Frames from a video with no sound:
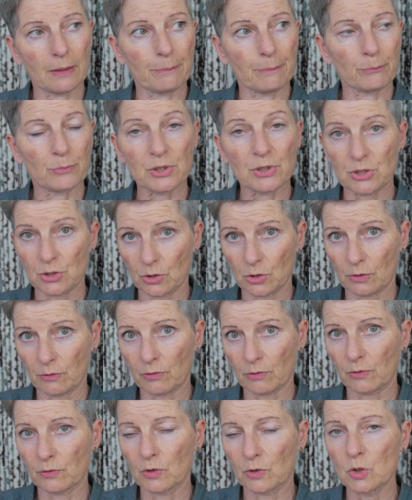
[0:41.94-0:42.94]

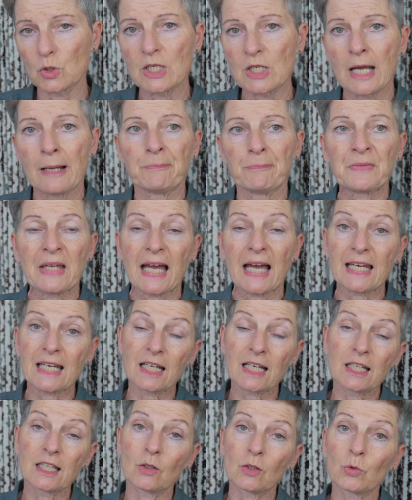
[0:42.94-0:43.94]
preserve the food, and
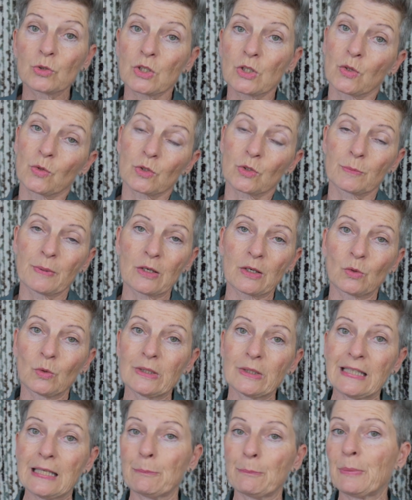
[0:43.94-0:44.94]
I also thought about all
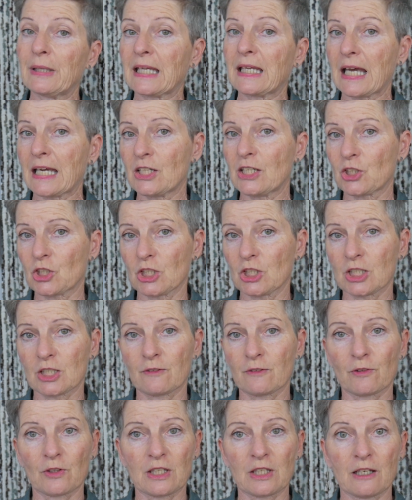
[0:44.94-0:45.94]
the implications
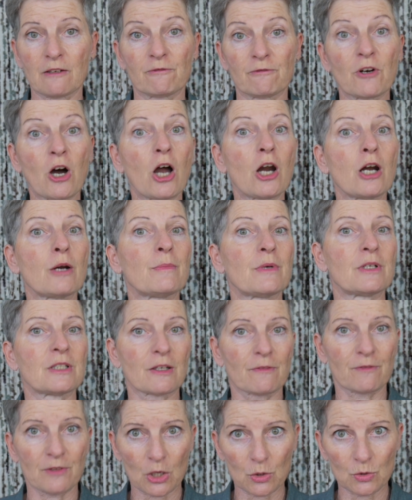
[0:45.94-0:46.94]
for the environment
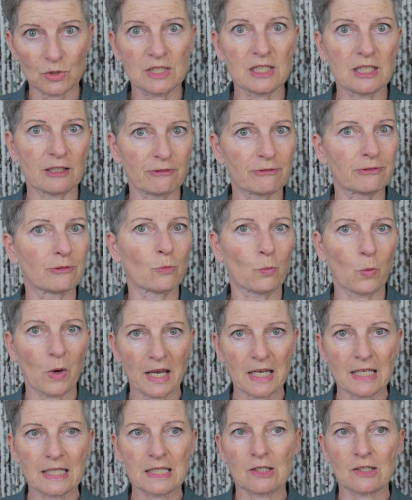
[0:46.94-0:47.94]
of those different
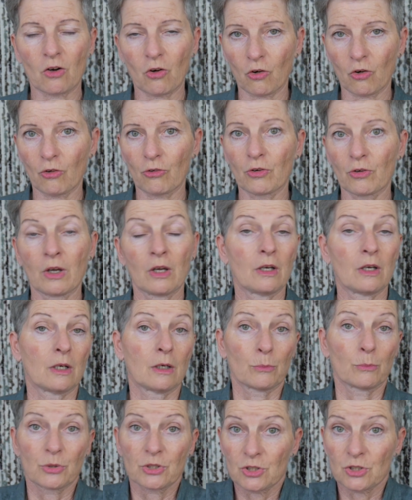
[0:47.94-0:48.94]
ways of
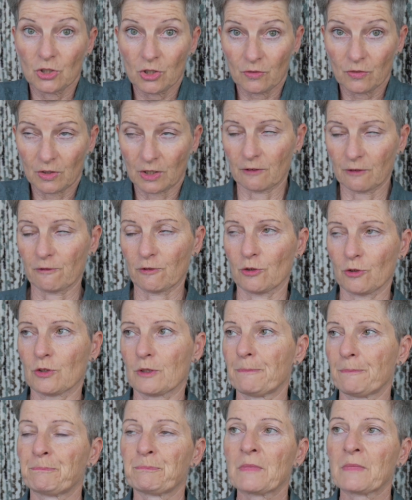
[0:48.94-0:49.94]
preserving the food.
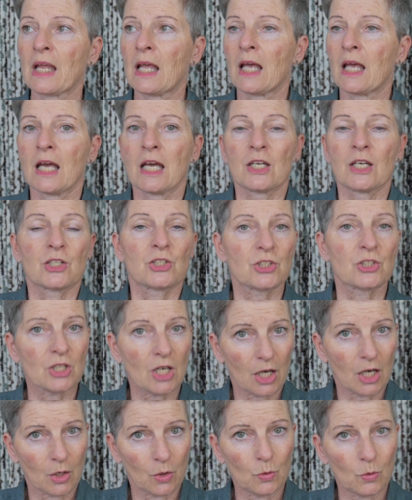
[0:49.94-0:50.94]

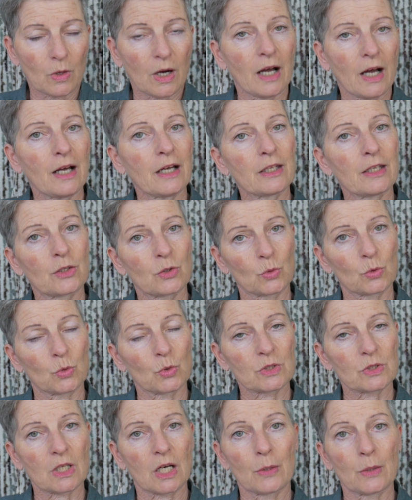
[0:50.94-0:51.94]
So I
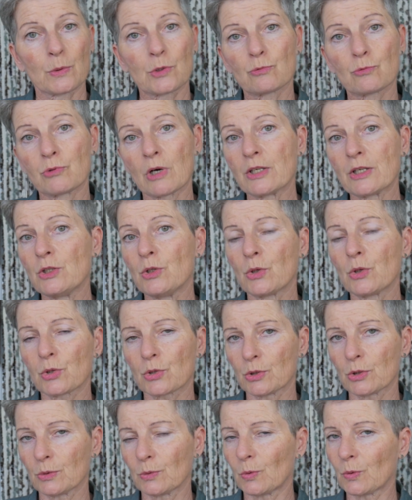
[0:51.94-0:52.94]
thought I would run you
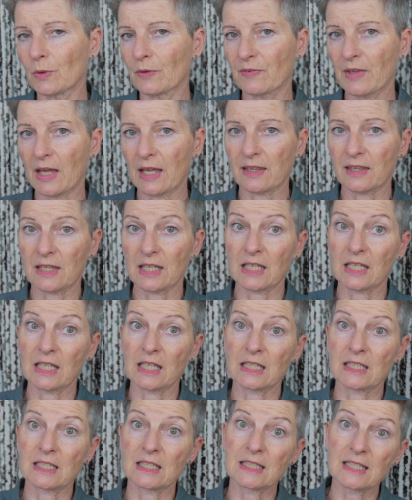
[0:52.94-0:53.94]
through all of that
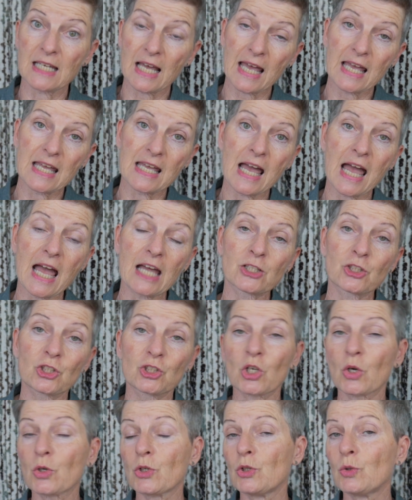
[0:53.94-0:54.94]
thinking today and
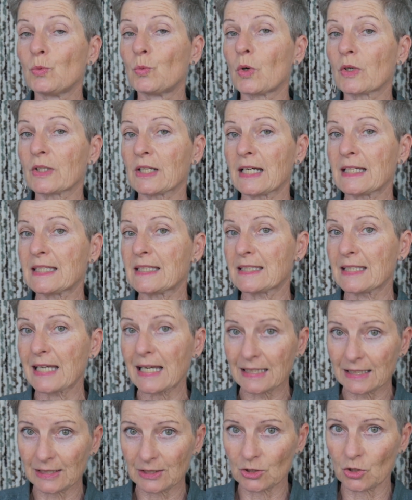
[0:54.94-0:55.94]
show you what I
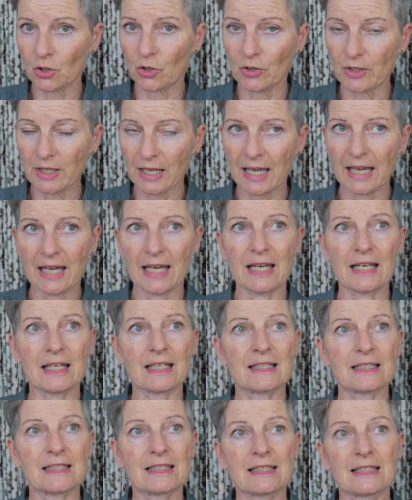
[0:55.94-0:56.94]
settled on
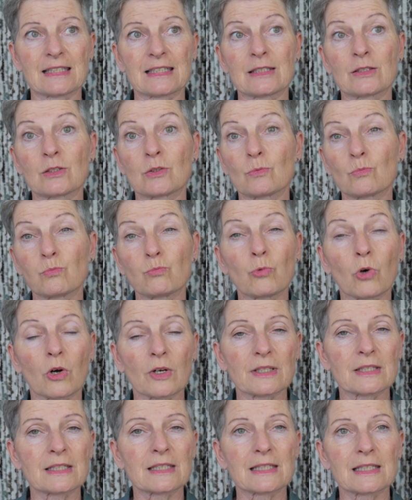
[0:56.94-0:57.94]
as
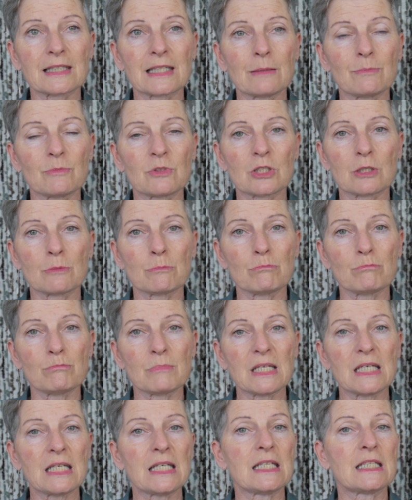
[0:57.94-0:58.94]
what seemed to
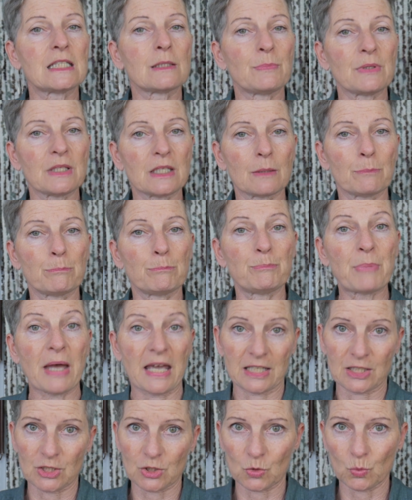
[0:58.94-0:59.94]
me to be the
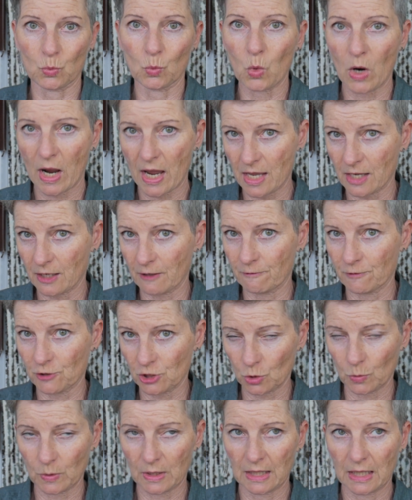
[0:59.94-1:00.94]
best way of
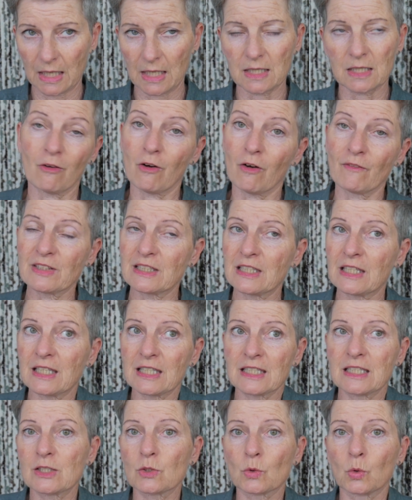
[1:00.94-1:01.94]
doing it. Obviously
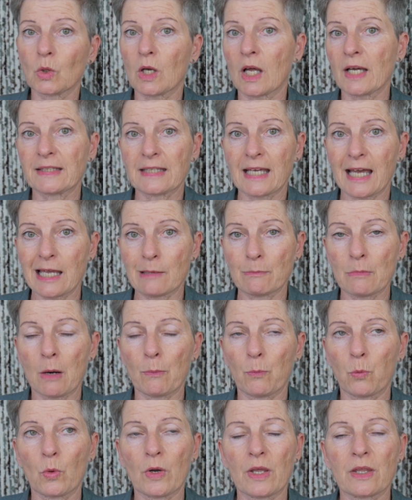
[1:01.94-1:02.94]
this is all I came
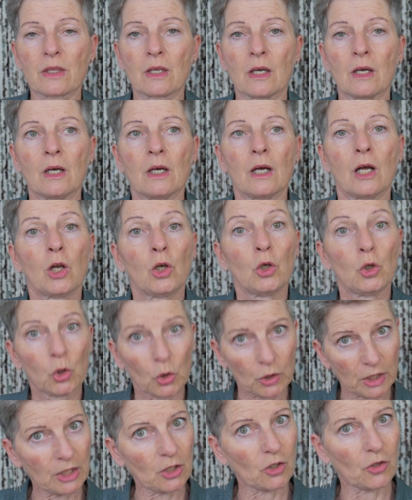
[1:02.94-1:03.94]
up with
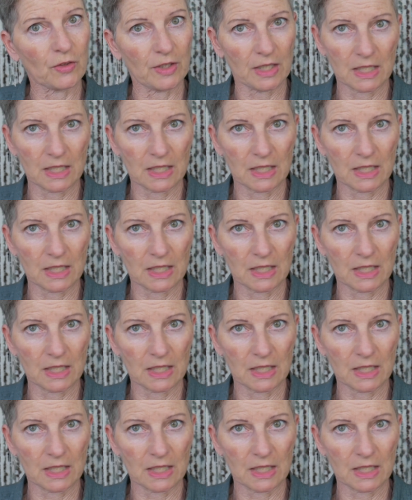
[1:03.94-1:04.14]
looking on the